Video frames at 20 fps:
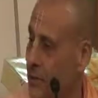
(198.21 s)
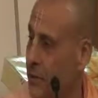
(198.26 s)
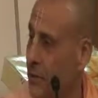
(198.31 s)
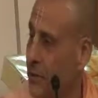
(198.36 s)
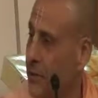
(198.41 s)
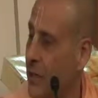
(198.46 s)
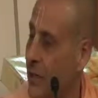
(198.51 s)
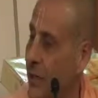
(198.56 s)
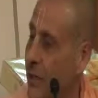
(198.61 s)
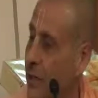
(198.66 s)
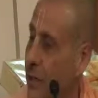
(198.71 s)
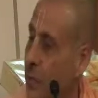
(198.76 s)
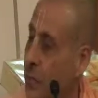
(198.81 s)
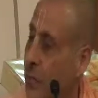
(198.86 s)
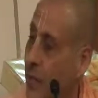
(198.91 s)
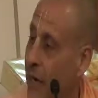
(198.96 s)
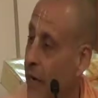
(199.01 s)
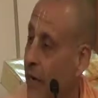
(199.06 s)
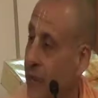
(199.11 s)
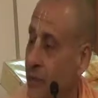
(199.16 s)
will tell the
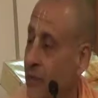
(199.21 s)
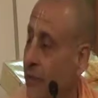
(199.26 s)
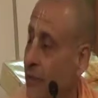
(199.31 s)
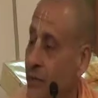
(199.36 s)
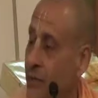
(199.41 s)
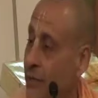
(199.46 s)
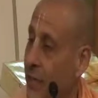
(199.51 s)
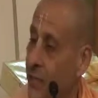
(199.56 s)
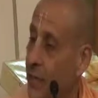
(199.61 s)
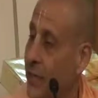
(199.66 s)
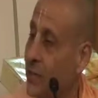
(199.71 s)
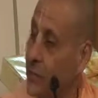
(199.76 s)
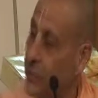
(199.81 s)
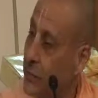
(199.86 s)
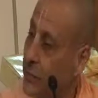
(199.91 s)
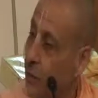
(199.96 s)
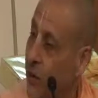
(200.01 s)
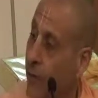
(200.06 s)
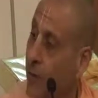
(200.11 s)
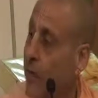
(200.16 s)
mind and the senses,
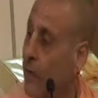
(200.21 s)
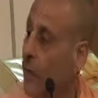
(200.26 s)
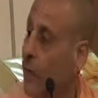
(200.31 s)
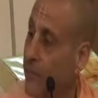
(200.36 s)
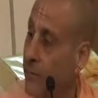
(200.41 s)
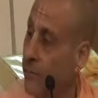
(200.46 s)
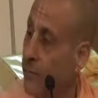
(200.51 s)
no,